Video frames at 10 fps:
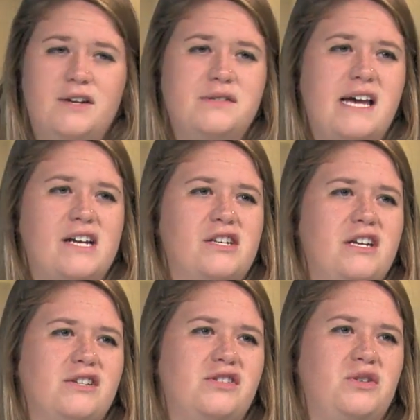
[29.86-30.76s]
There was
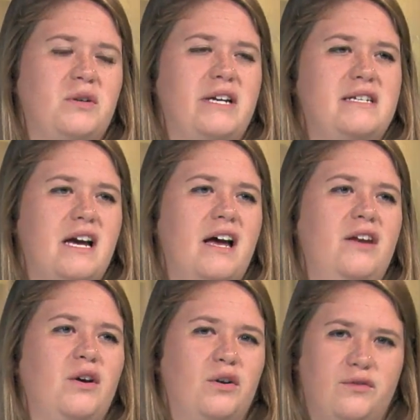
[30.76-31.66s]
actually a story
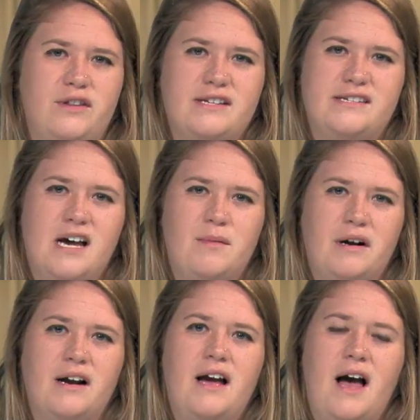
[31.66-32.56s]
done over the
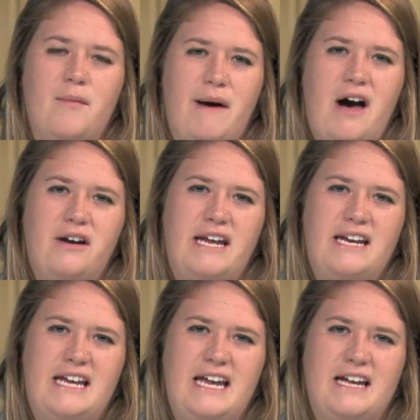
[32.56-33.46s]
summer about
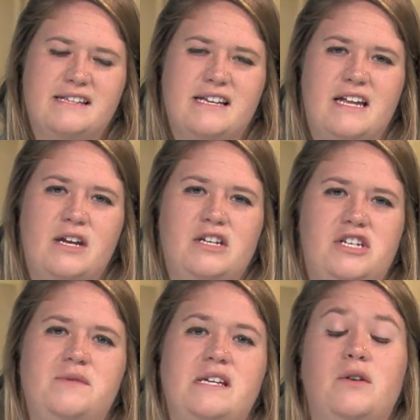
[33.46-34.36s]
Annie Hanson, and
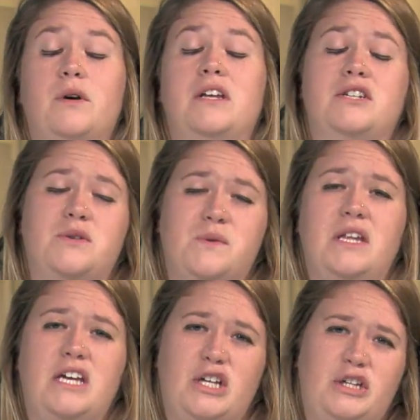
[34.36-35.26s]
she was well, she was
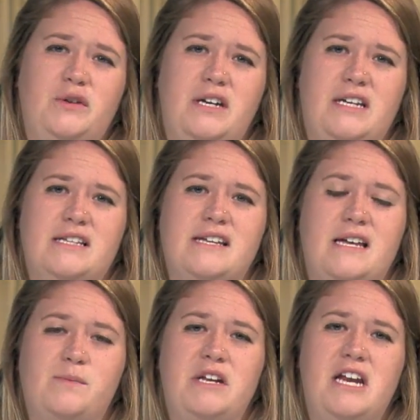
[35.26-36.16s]
really included in this
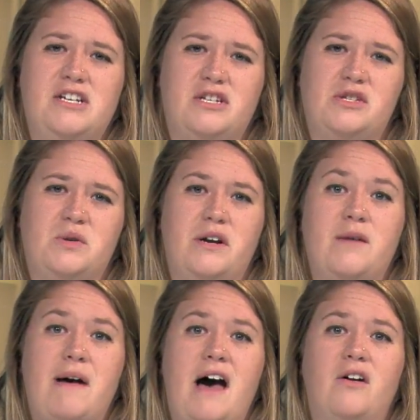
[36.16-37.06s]
SB Nation story
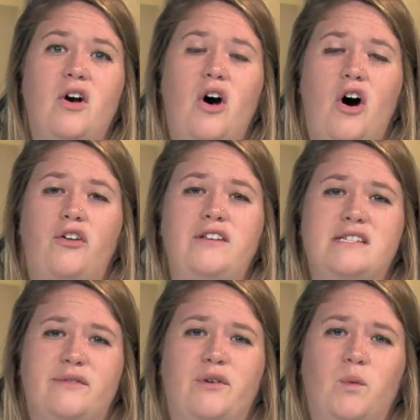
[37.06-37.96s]
about all these
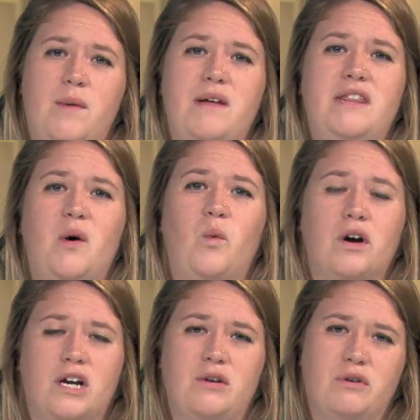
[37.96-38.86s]
different women that
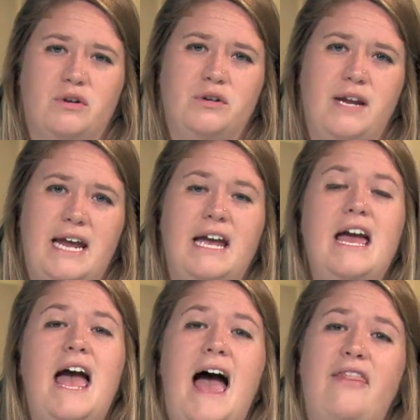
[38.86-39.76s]
work in recruiting.
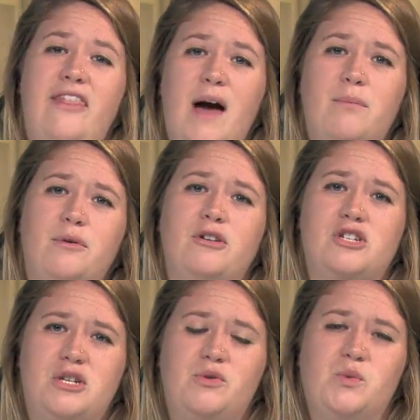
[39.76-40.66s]
At that point,
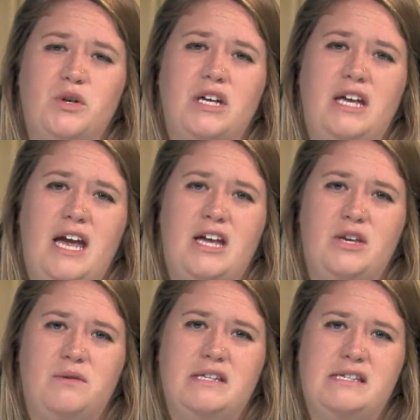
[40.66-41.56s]
she was working at
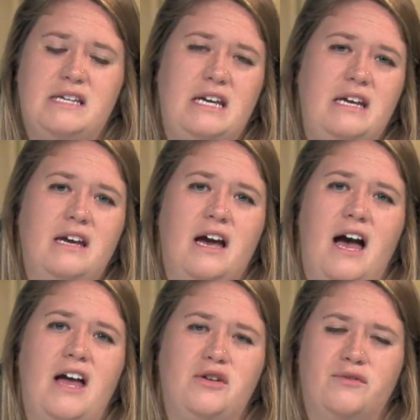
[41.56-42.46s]
UNC,
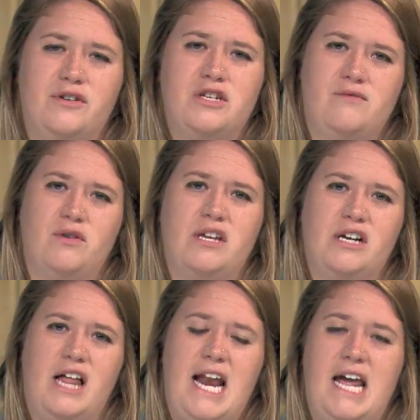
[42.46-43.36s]
uh, University of North
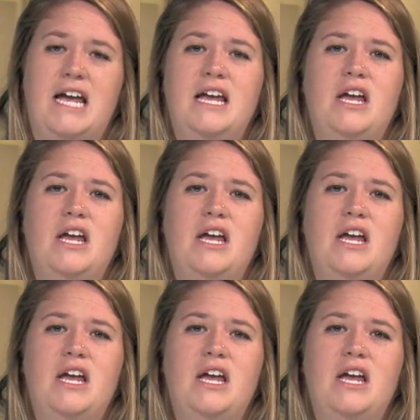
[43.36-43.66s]
Carolina